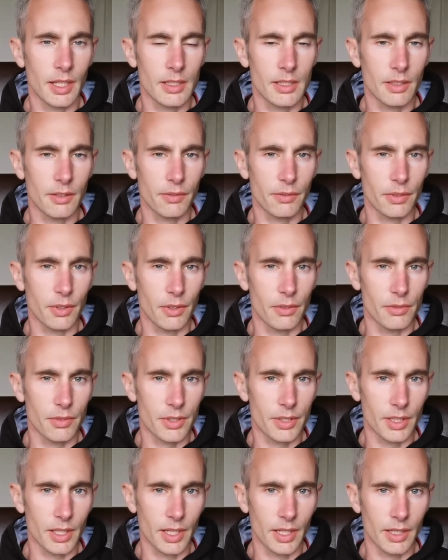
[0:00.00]
as it
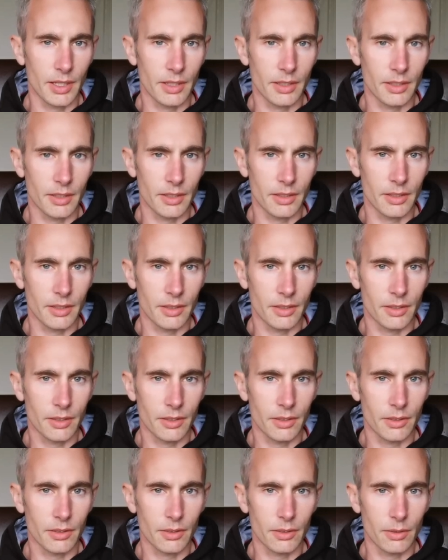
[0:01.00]
floats there,
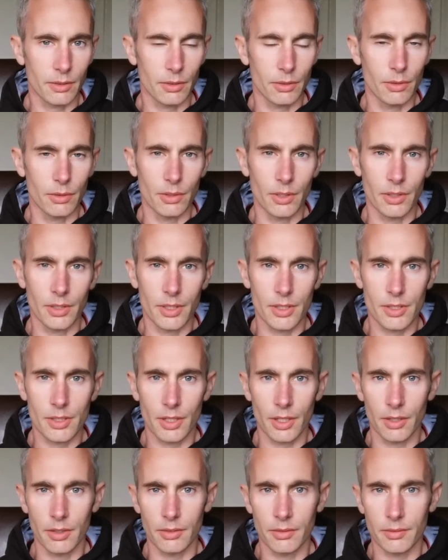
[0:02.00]
all on
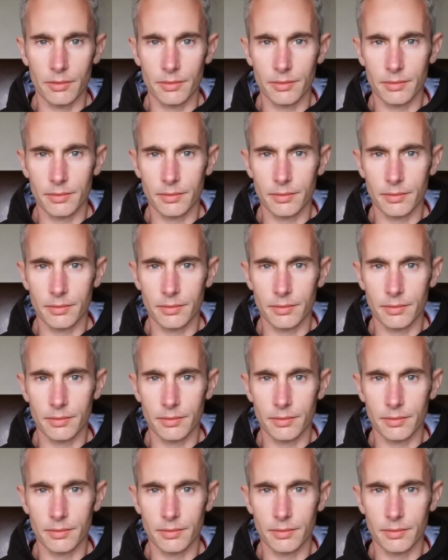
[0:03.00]
its own.